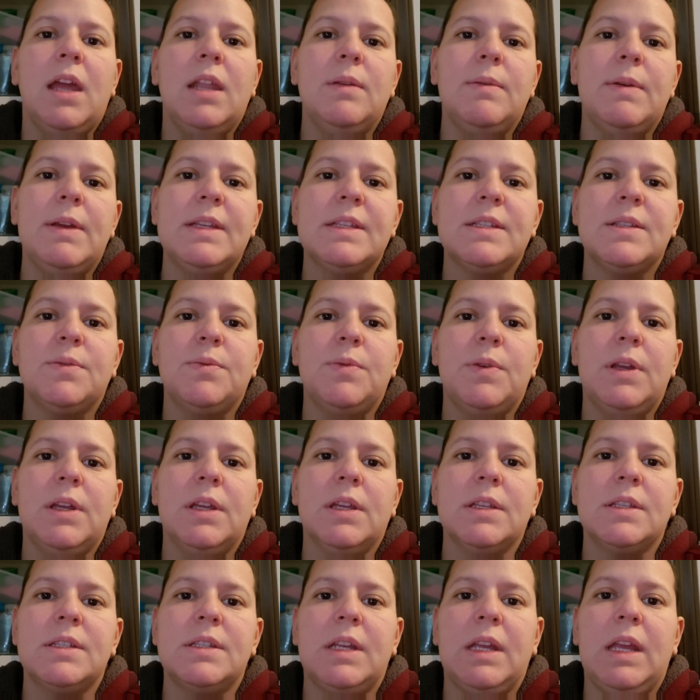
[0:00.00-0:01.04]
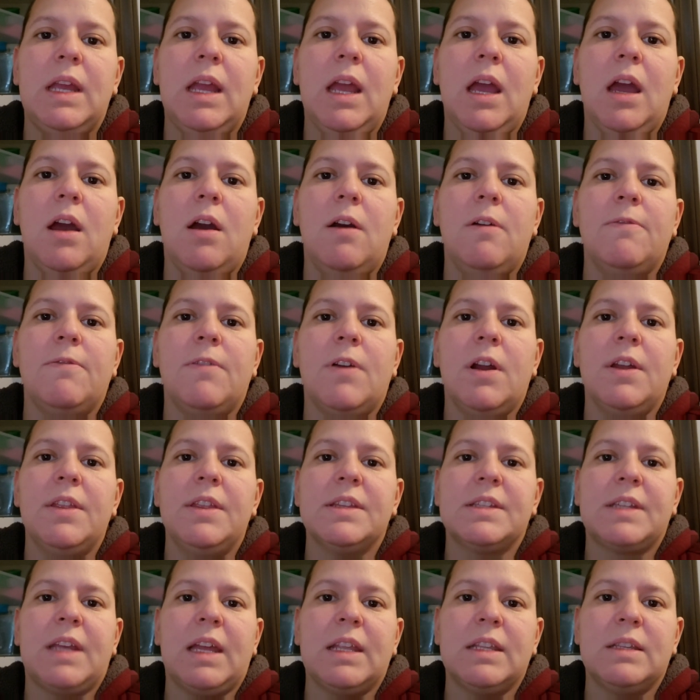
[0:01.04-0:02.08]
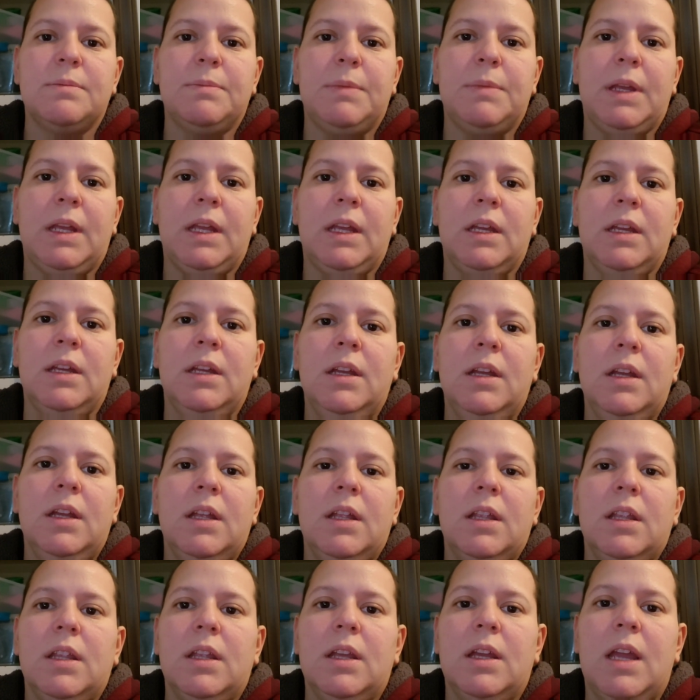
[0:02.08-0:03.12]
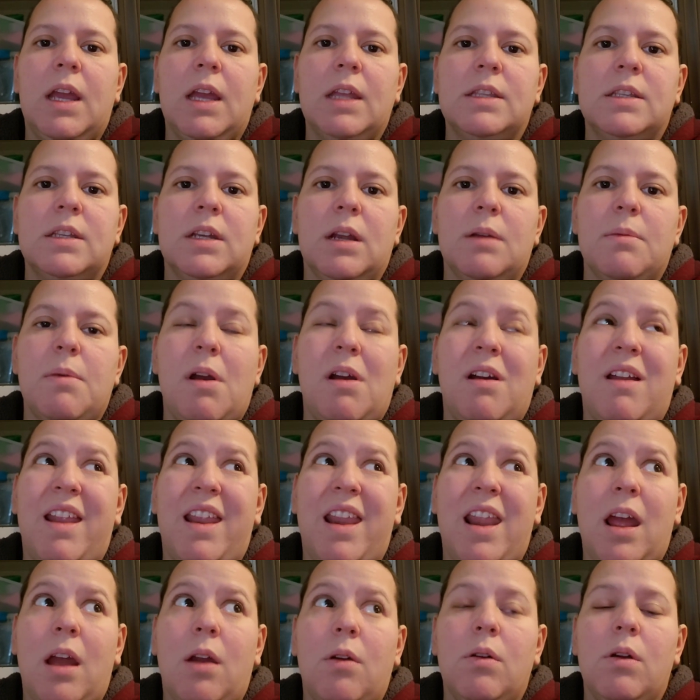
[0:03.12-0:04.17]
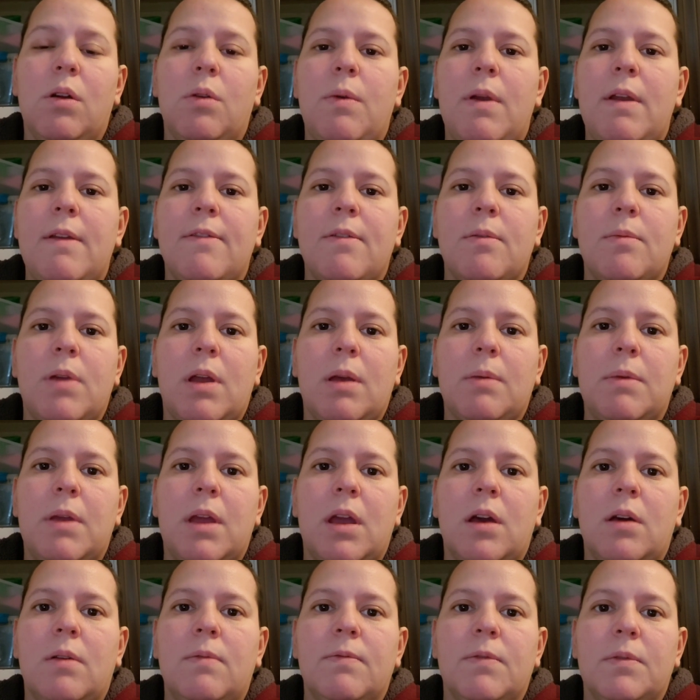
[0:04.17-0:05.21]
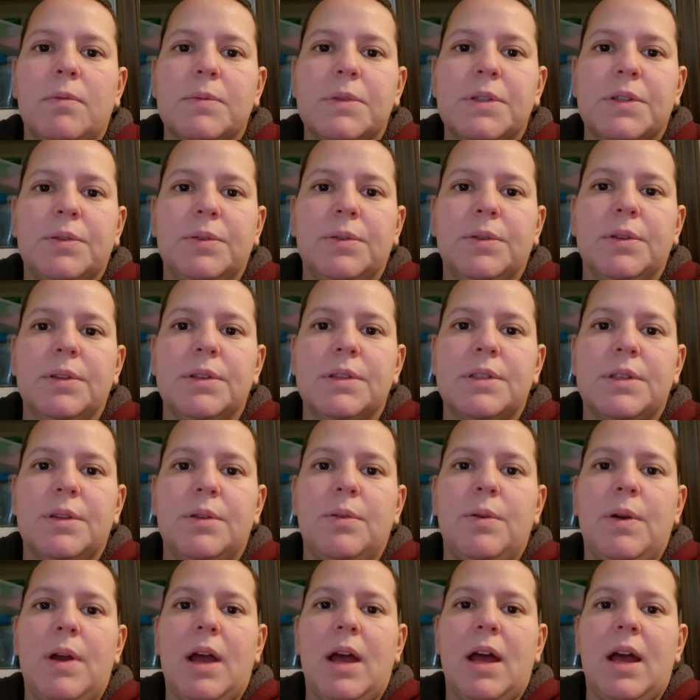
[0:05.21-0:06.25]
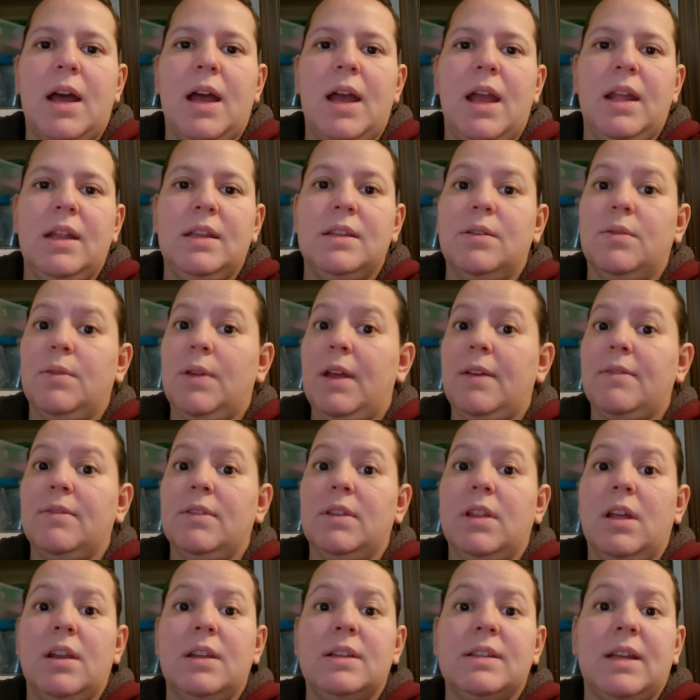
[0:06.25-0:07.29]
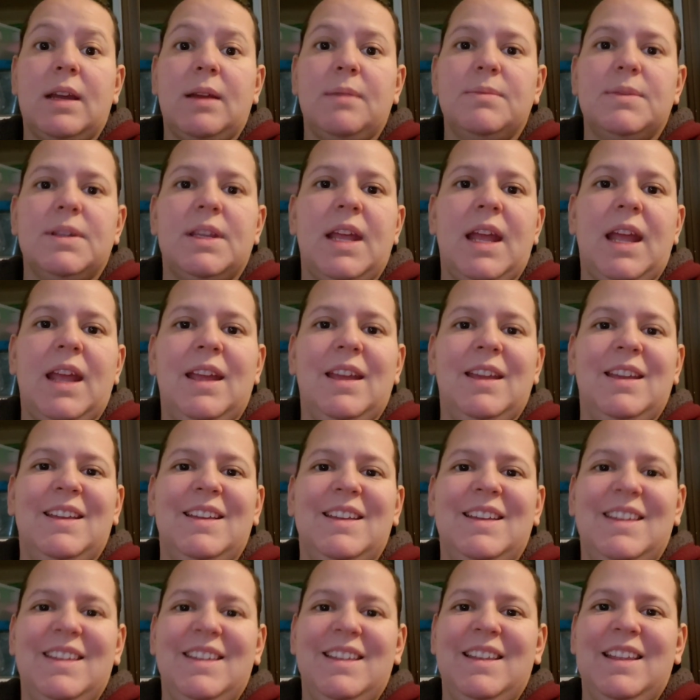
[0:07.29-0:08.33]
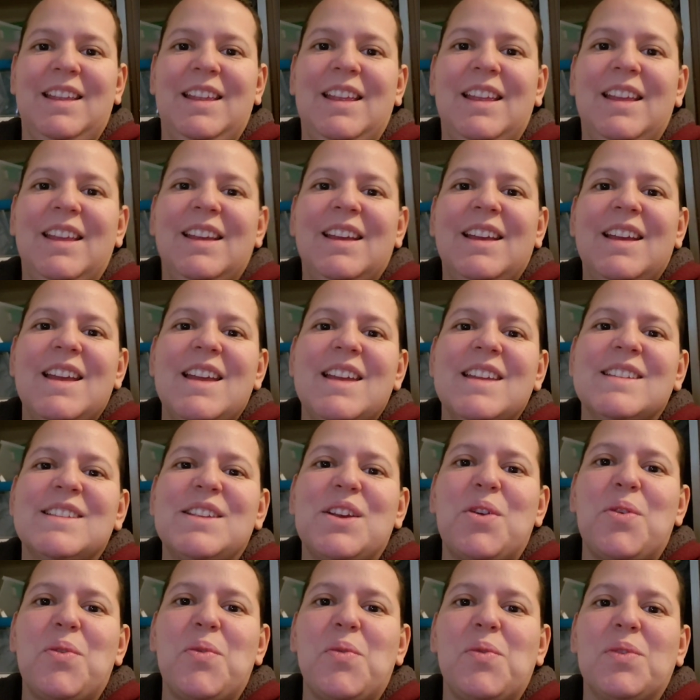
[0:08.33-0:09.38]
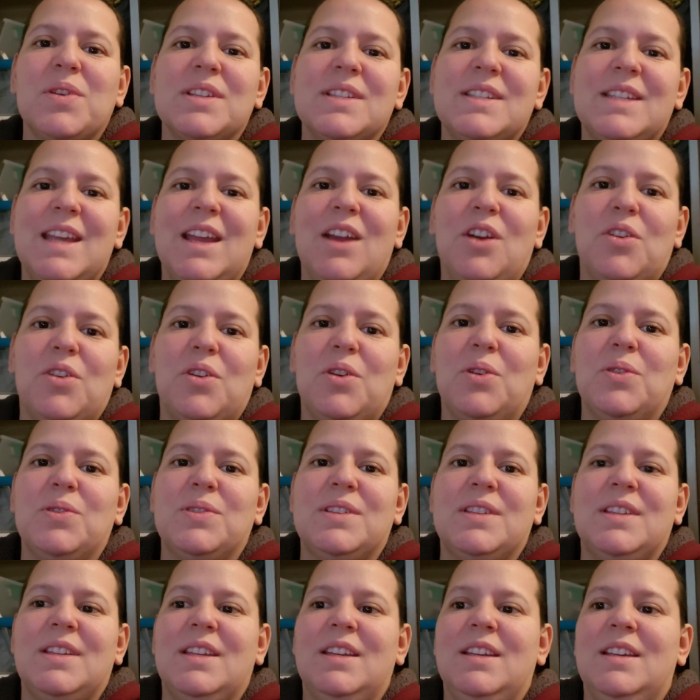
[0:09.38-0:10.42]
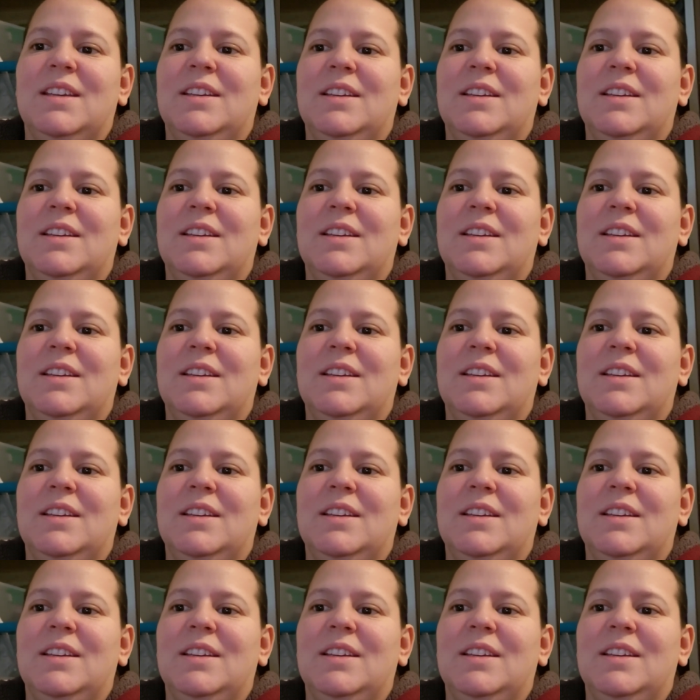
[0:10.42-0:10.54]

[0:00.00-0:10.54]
Anyways, we'll see how far this gets me. Kids are about an hour away from coming home from school, so I don't have a lot of time today. So we'll see how it goes.